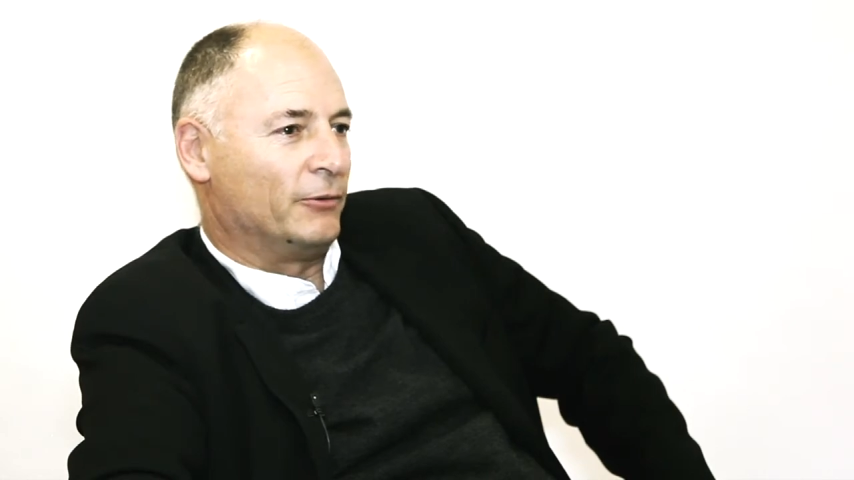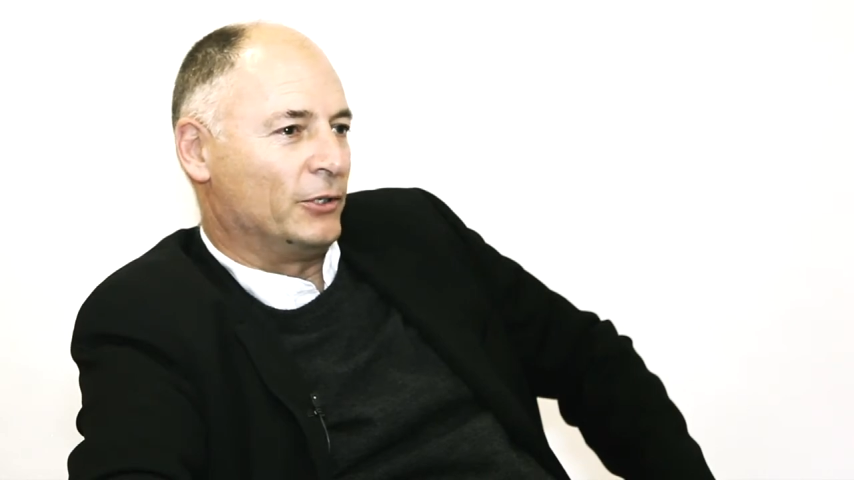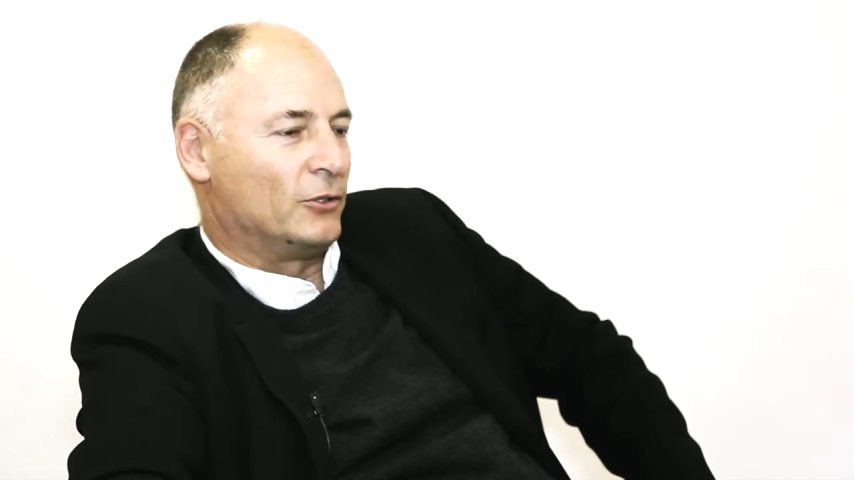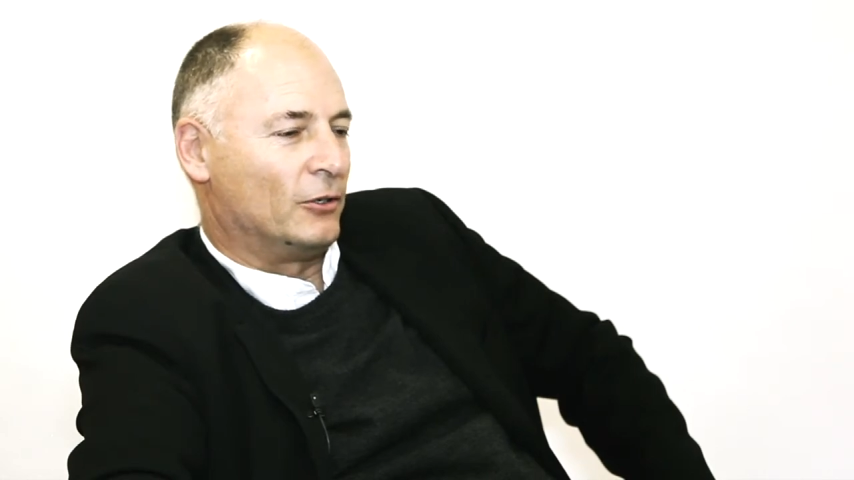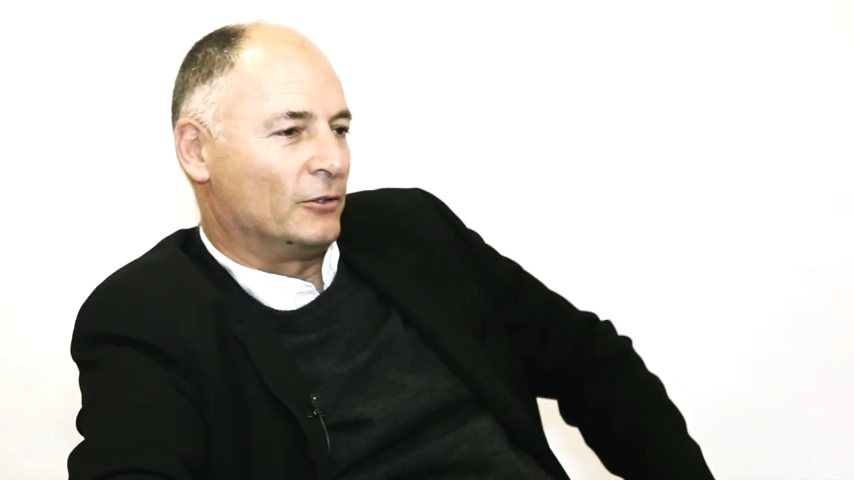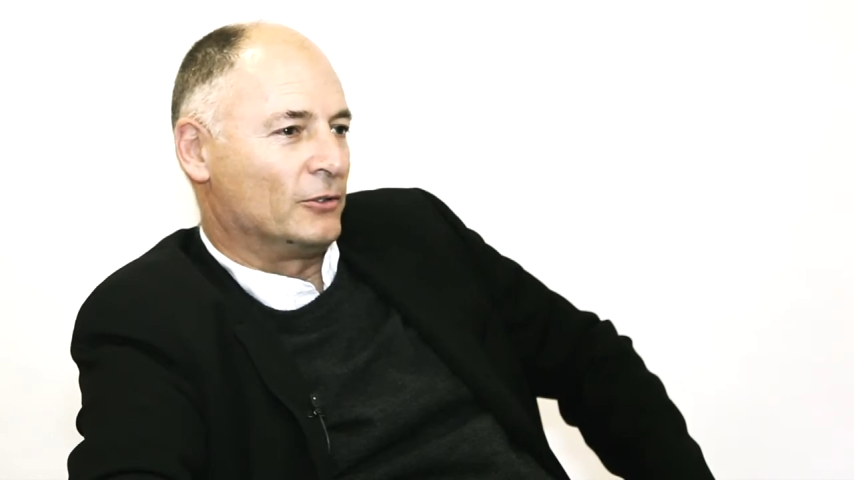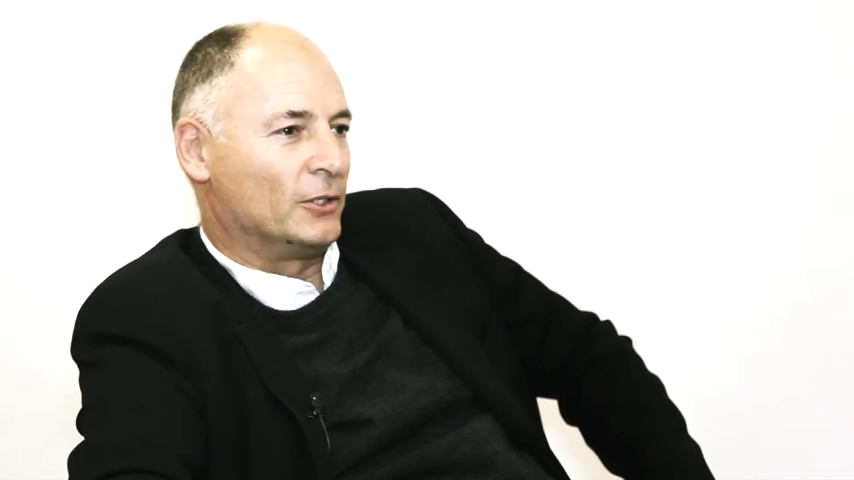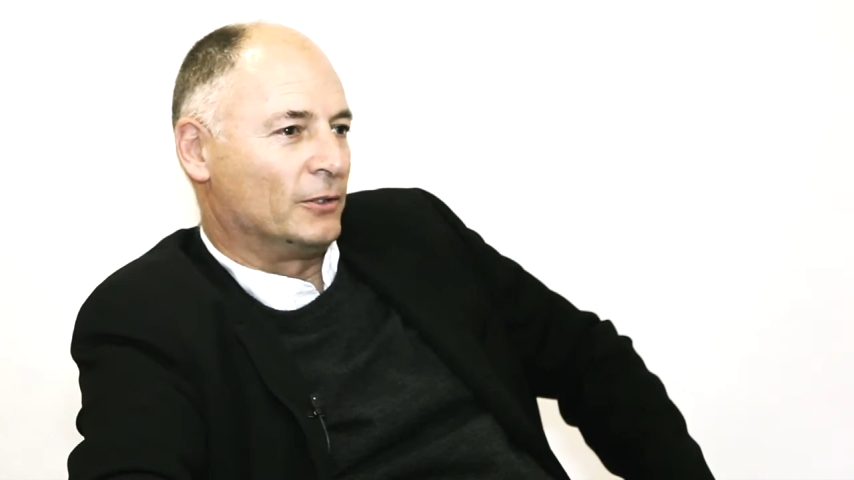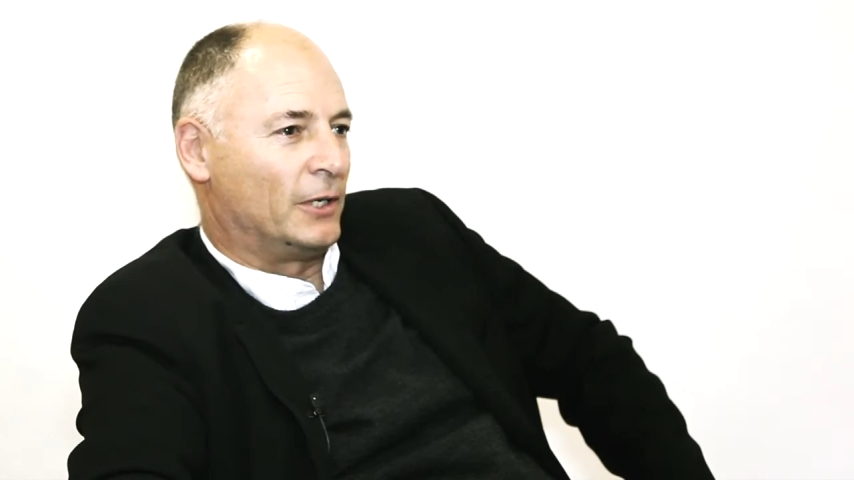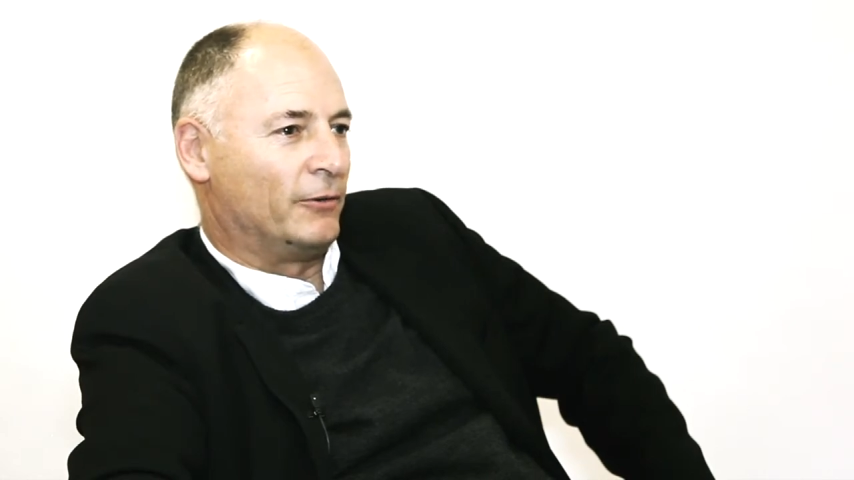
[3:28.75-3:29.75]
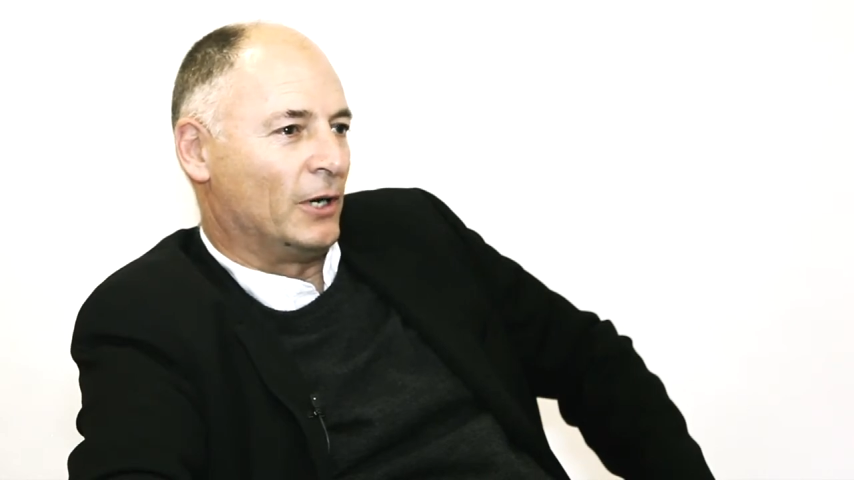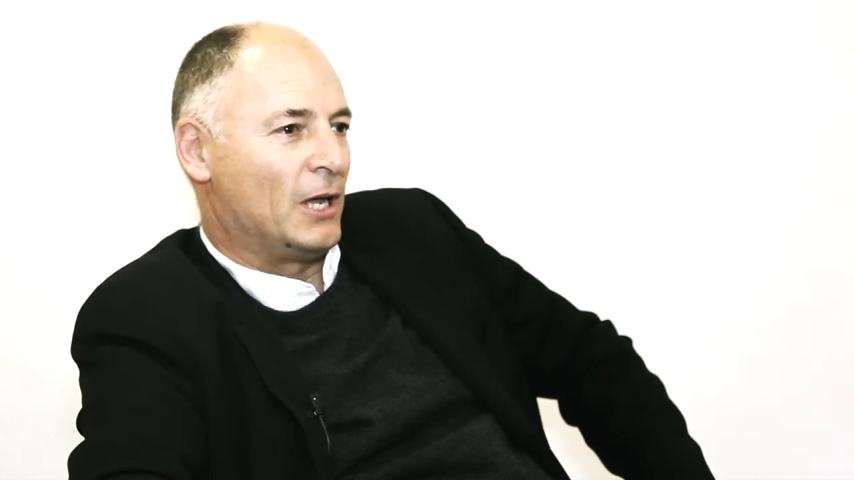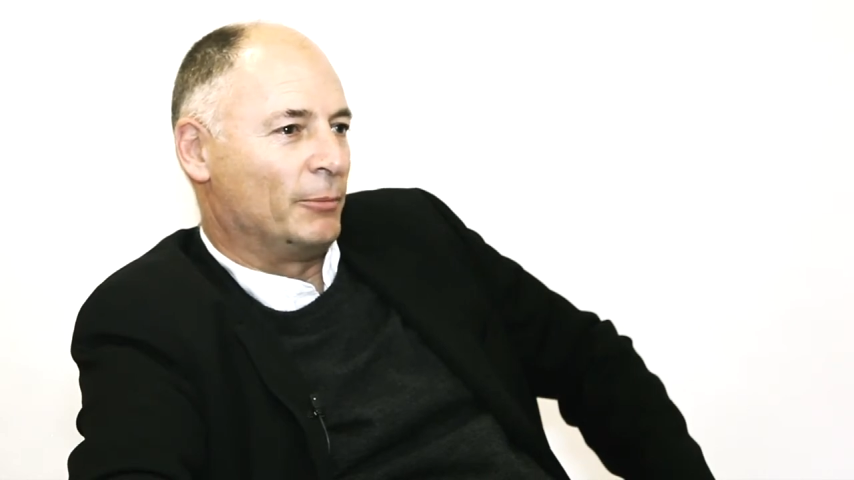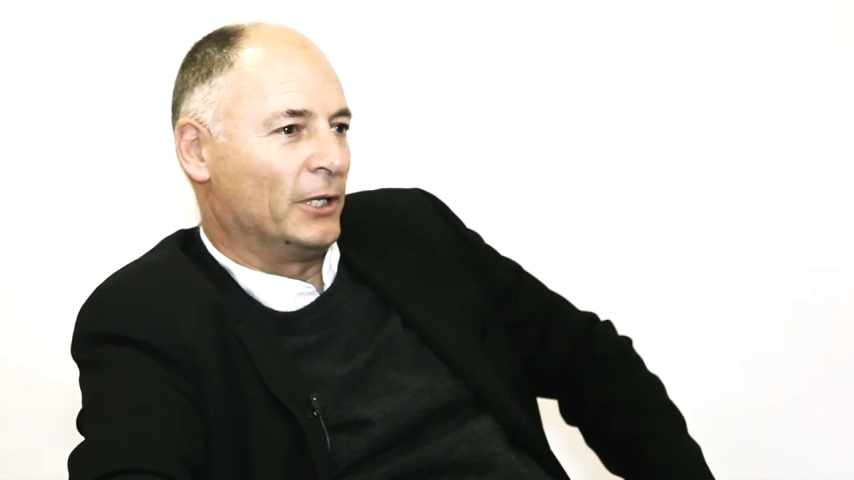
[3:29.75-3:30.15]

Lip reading: returns and reliable